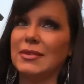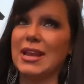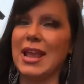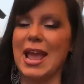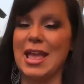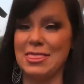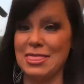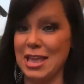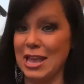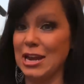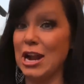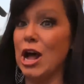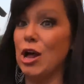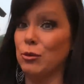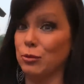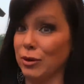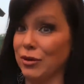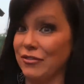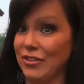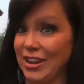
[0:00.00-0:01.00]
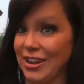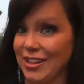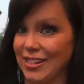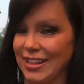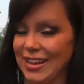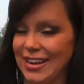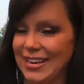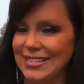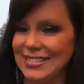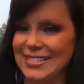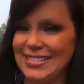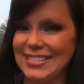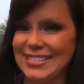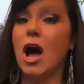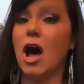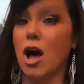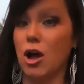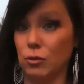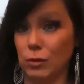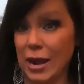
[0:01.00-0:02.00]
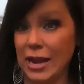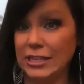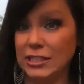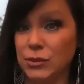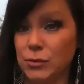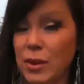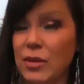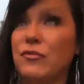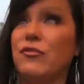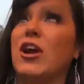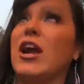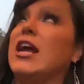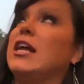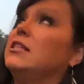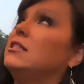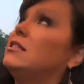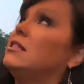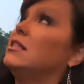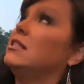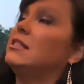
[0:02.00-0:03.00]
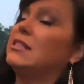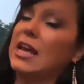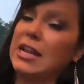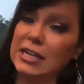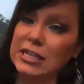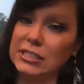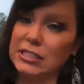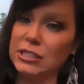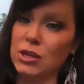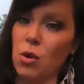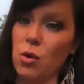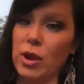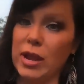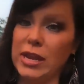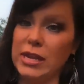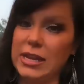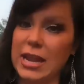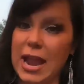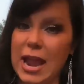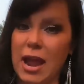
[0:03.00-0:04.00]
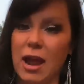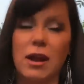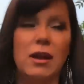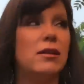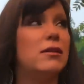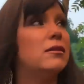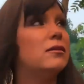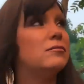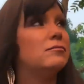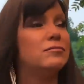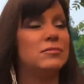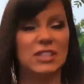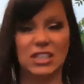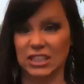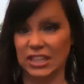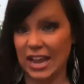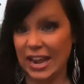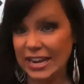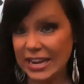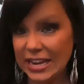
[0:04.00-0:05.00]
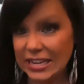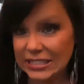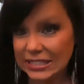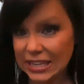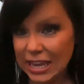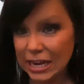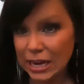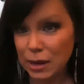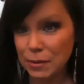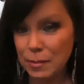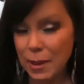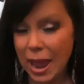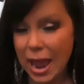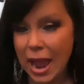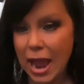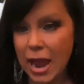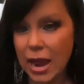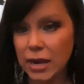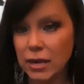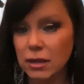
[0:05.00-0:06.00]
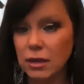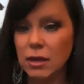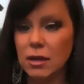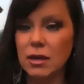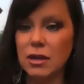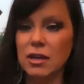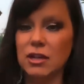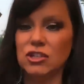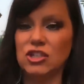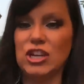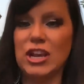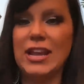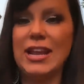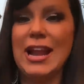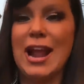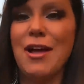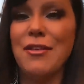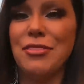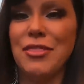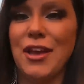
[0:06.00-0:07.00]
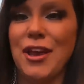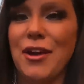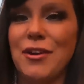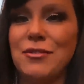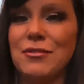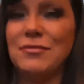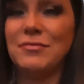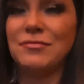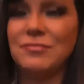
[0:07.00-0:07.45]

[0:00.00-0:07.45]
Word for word: and then I'll reveal it. All right, sweet friends, the sun is going down. The lighting's getting bad. Check it out, though.